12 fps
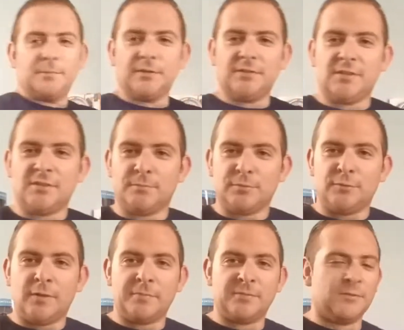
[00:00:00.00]
the PlayStation
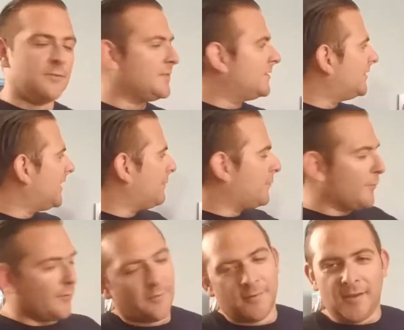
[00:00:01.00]
Pursuit episodes in the top
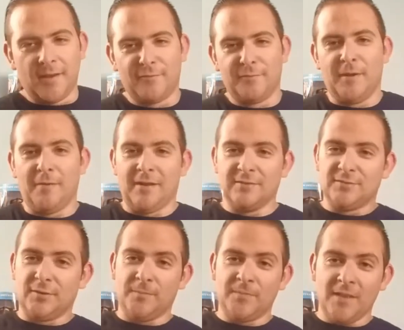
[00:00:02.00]
corner from now on.
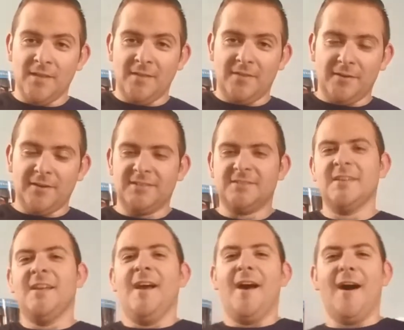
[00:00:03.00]
So there it is.
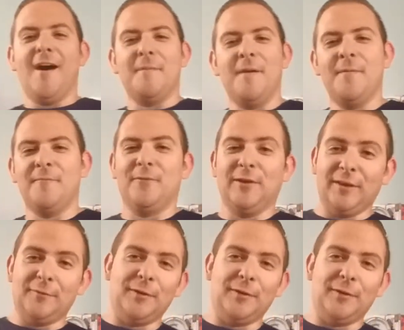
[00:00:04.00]
Really,